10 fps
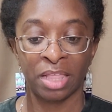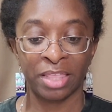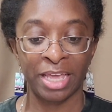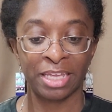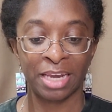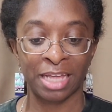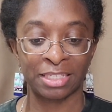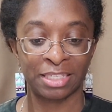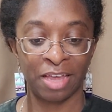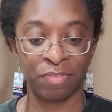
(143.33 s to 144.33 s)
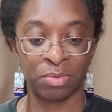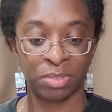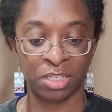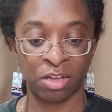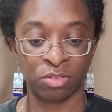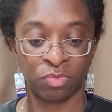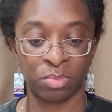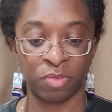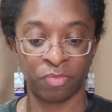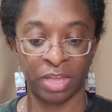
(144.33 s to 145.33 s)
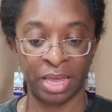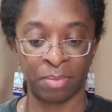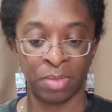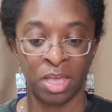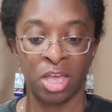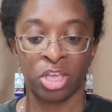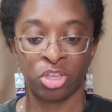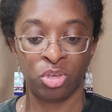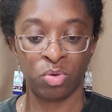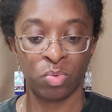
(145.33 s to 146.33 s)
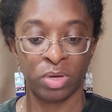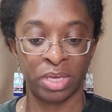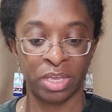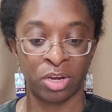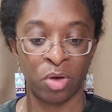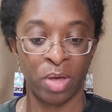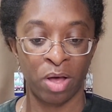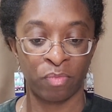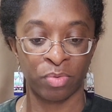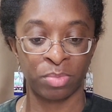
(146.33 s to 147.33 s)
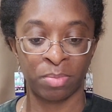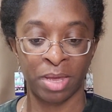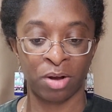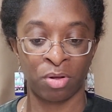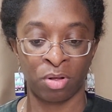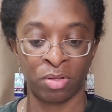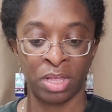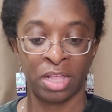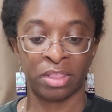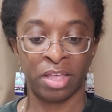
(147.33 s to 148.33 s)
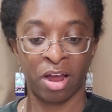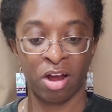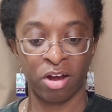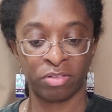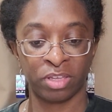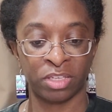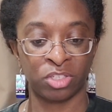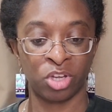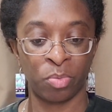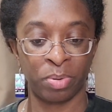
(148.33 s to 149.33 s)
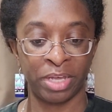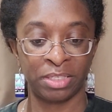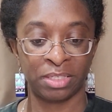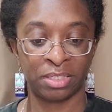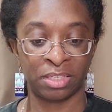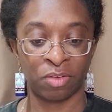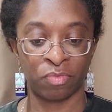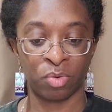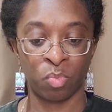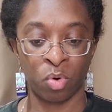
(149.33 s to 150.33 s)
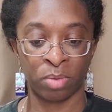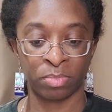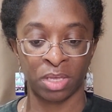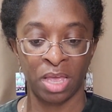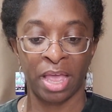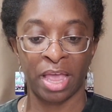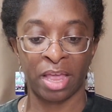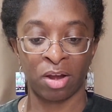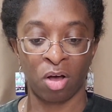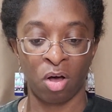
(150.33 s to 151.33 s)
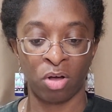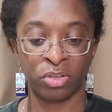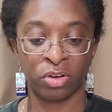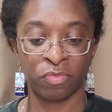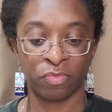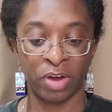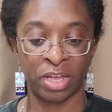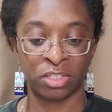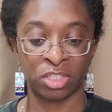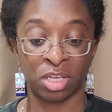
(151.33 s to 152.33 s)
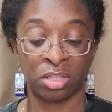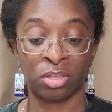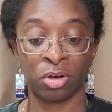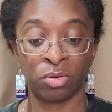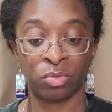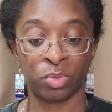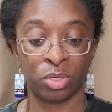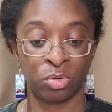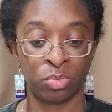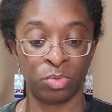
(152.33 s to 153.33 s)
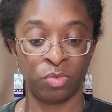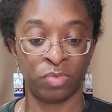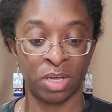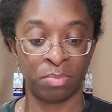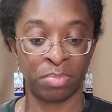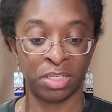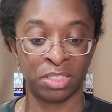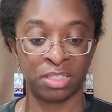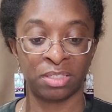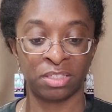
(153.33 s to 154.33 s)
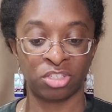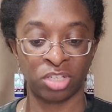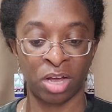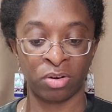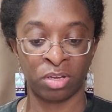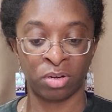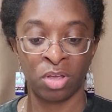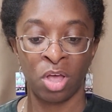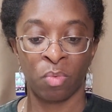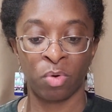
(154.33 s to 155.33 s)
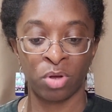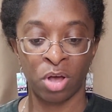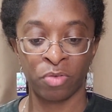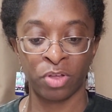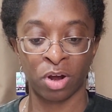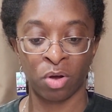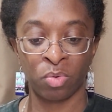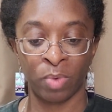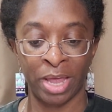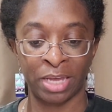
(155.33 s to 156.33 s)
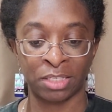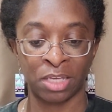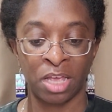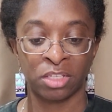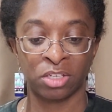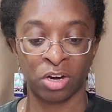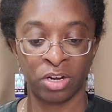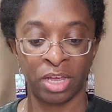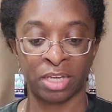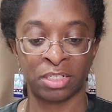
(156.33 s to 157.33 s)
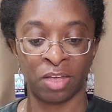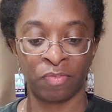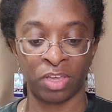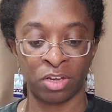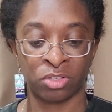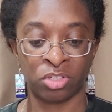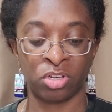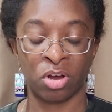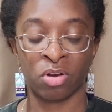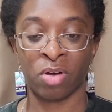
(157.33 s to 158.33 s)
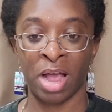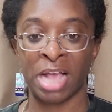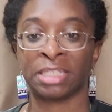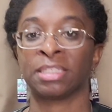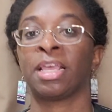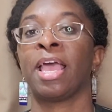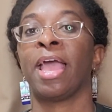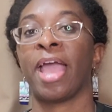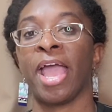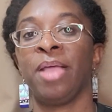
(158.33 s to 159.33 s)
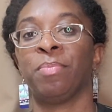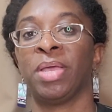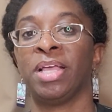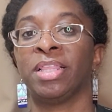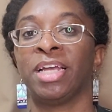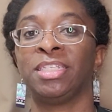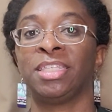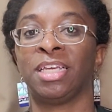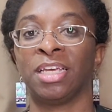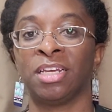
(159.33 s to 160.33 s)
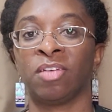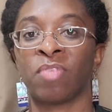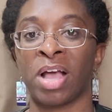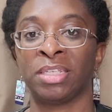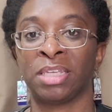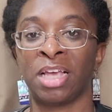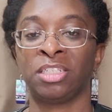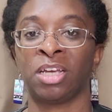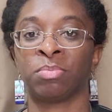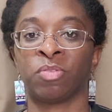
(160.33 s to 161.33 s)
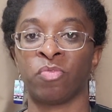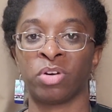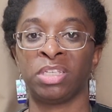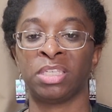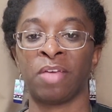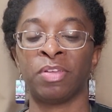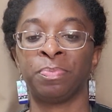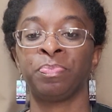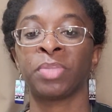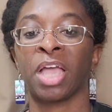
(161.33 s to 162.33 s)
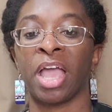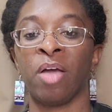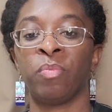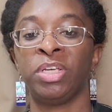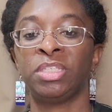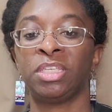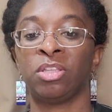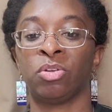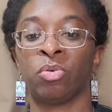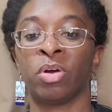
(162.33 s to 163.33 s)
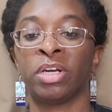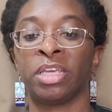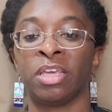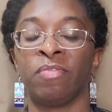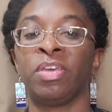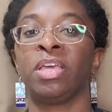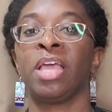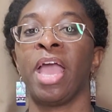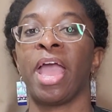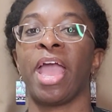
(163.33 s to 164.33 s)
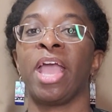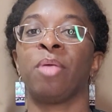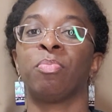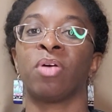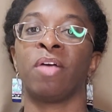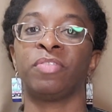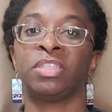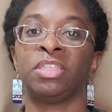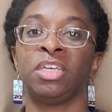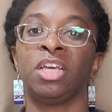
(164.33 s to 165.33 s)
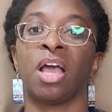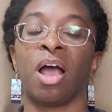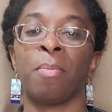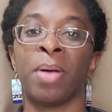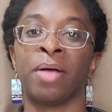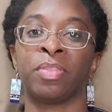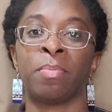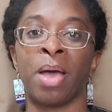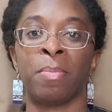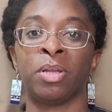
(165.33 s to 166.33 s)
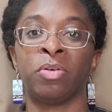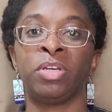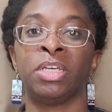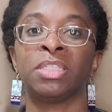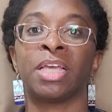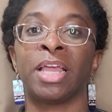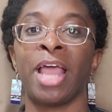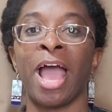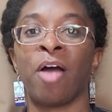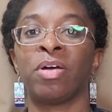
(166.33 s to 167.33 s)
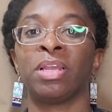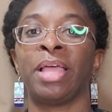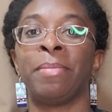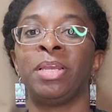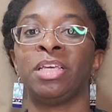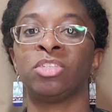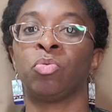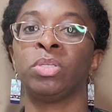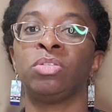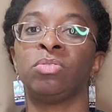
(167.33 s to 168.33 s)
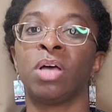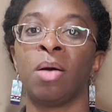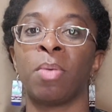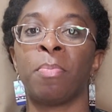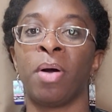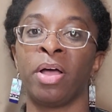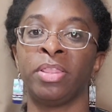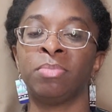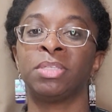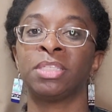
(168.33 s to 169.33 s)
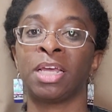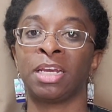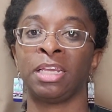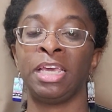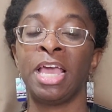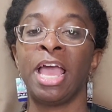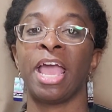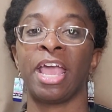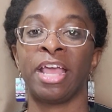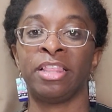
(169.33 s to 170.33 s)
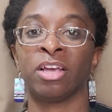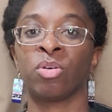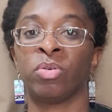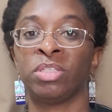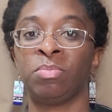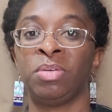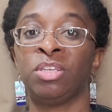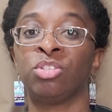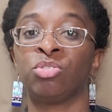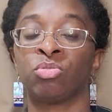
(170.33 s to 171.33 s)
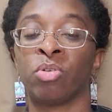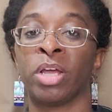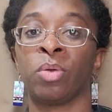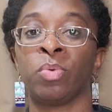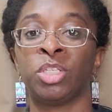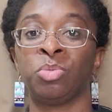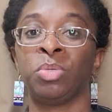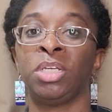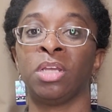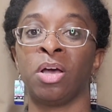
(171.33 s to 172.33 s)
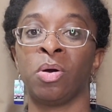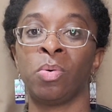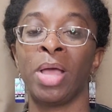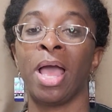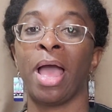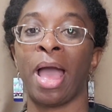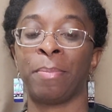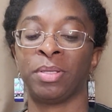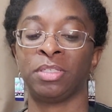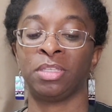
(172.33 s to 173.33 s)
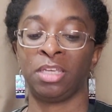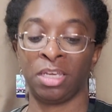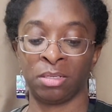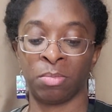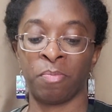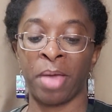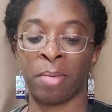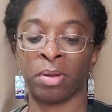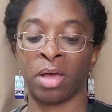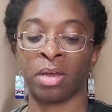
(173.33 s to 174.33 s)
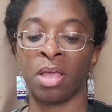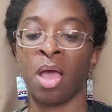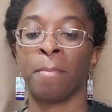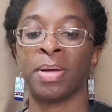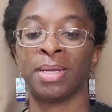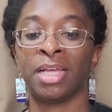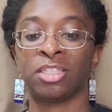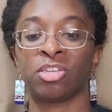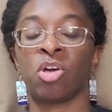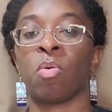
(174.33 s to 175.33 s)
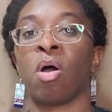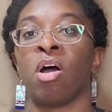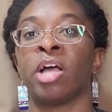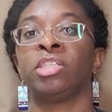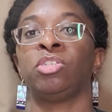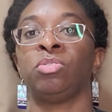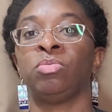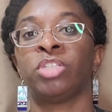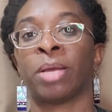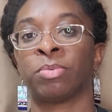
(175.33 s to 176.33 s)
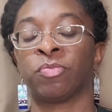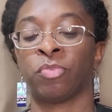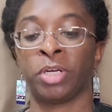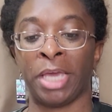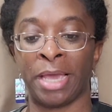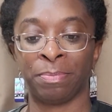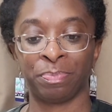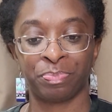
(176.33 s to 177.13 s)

They cannot save themselves from the flame. You will get no help from them at all. Their hearth is no place to sit for warmth, and all your friends, those with whom you've done business since childhood, will go their own ways, turning a deaf ear to your cries. Amen. That is the end of Isaiah chapter 47. And we see the Lord giving a prophecy about the Babylonians and how calamity is going to come upon them suddenly and they're going to be destroyed, which we know happened to the kingdom of Babylon. But let's go on to chapter 48.